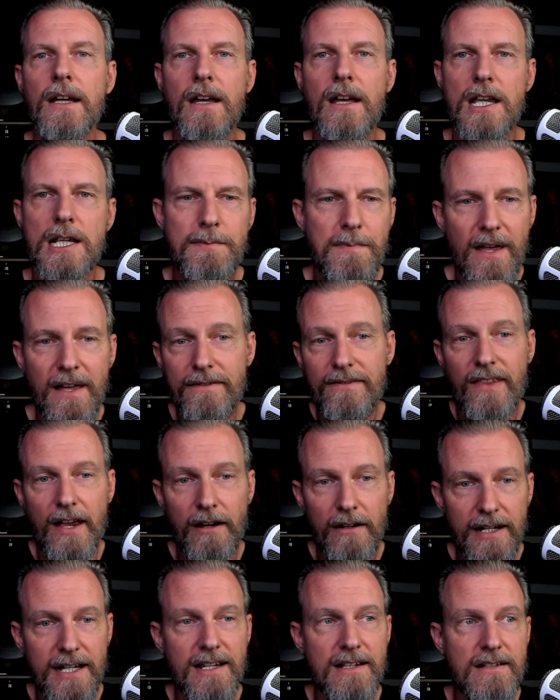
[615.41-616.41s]
is that
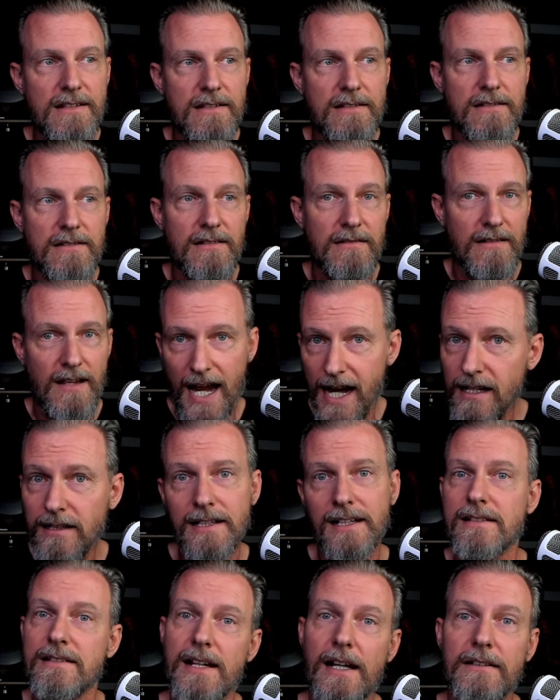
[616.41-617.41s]
there is
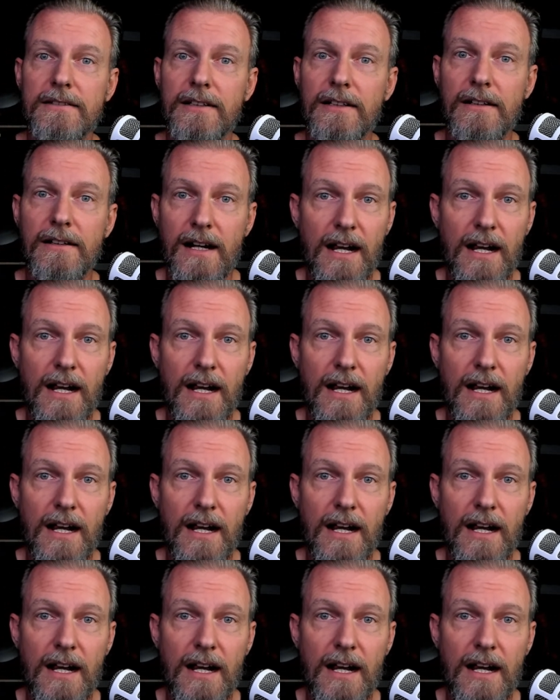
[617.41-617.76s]
aliens out there